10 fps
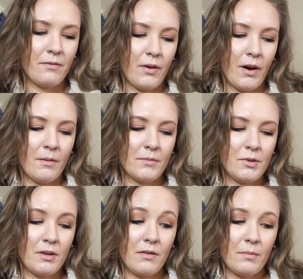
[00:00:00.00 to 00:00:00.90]
From
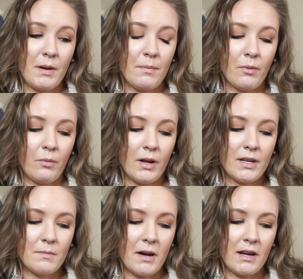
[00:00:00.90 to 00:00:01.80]
2 different people, what
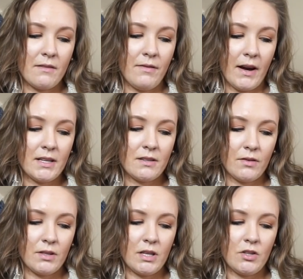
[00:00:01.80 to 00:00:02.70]
is my advice
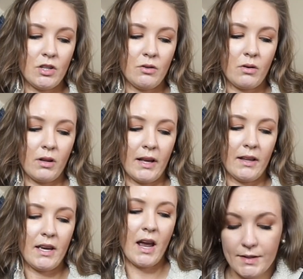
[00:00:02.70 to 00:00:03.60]
for teaching ukulele?